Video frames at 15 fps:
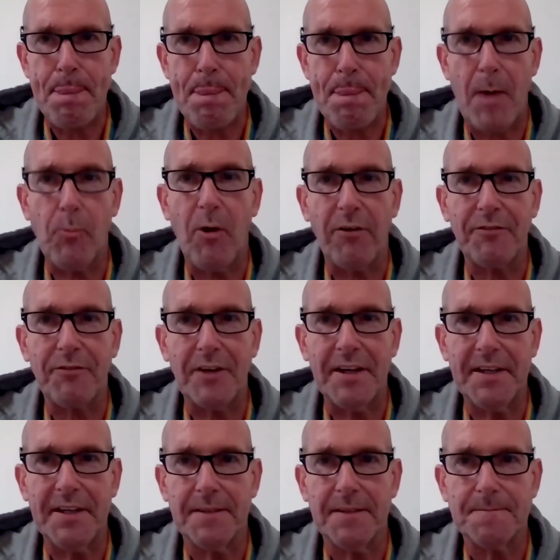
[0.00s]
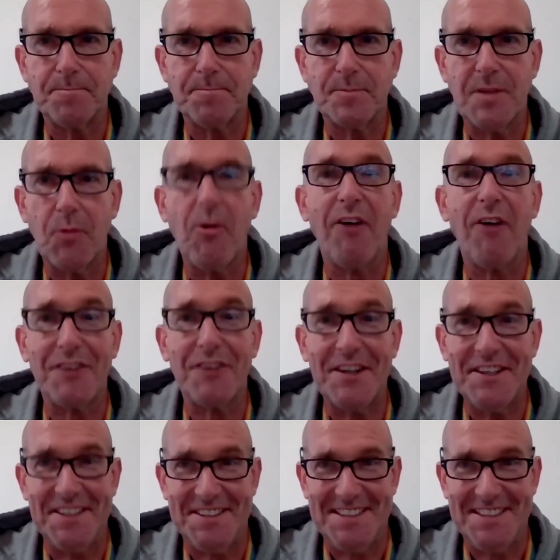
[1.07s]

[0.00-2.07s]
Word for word: I'm Thanks, waffling. Waffling.